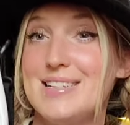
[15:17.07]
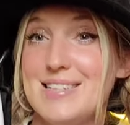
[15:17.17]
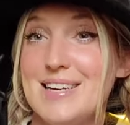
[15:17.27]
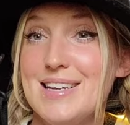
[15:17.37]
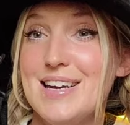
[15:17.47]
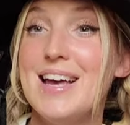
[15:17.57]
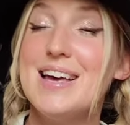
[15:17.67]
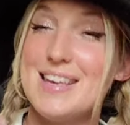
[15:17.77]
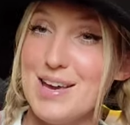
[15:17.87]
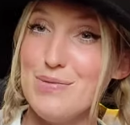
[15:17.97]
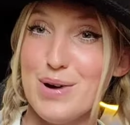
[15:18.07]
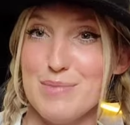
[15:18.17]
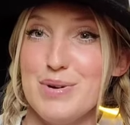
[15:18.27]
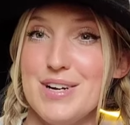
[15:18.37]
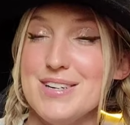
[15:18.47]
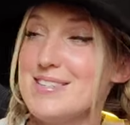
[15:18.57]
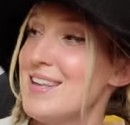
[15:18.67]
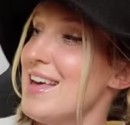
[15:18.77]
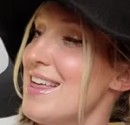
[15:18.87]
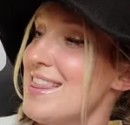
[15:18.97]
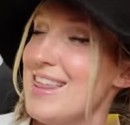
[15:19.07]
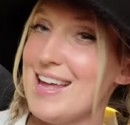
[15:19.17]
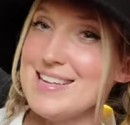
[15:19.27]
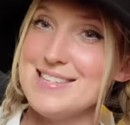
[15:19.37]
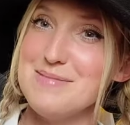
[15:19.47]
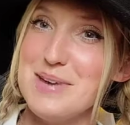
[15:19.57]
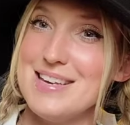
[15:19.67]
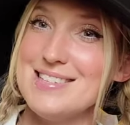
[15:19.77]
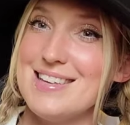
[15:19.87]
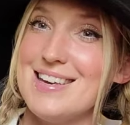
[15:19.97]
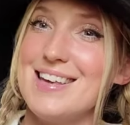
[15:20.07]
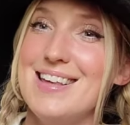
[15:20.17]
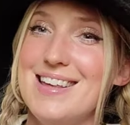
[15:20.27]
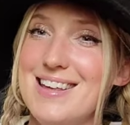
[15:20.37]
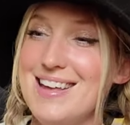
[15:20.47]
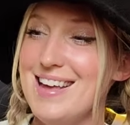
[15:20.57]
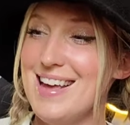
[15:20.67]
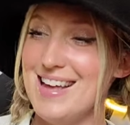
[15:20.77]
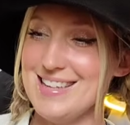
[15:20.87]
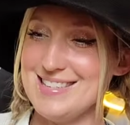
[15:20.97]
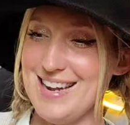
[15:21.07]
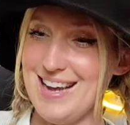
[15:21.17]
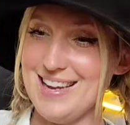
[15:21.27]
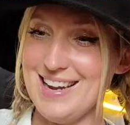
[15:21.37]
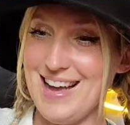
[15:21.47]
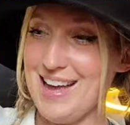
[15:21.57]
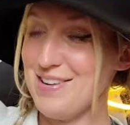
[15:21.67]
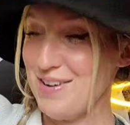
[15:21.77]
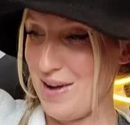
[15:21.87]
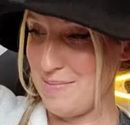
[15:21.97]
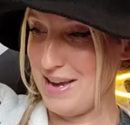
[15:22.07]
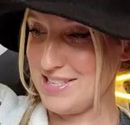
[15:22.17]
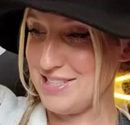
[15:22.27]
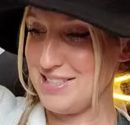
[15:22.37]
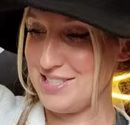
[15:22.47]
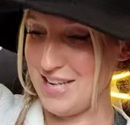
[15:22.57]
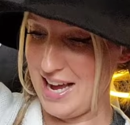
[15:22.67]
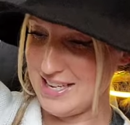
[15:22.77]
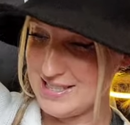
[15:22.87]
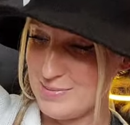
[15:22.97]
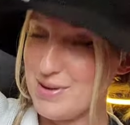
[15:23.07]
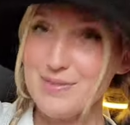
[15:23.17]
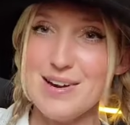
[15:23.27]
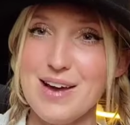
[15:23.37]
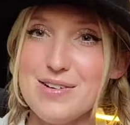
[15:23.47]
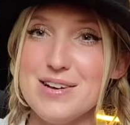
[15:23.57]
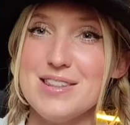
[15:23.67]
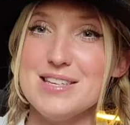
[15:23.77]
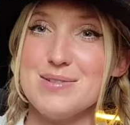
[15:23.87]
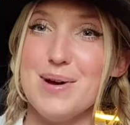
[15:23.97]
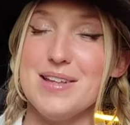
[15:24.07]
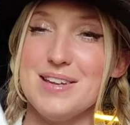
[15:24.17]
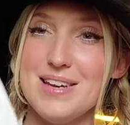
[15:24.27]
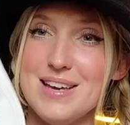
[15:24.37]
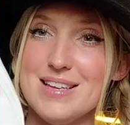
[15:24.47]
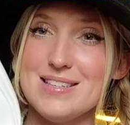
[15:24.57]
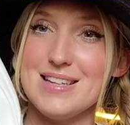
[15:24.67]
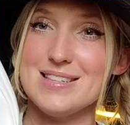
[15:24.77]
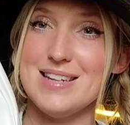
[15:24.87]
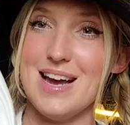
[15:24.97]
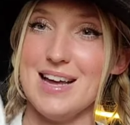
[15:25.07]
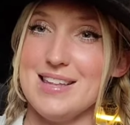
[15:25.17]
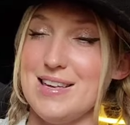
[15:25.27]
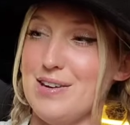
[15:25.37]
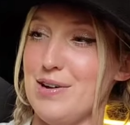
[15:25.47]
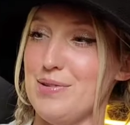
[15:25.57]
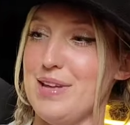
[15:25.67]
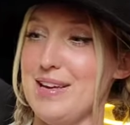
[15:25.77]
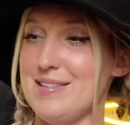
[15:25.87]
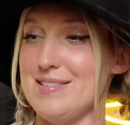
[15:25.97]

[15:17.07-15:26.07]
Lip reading: did get one purse. That is amazing. It's not, I don't know, I'm actually shocked about how good this quality is. It's not, you know, like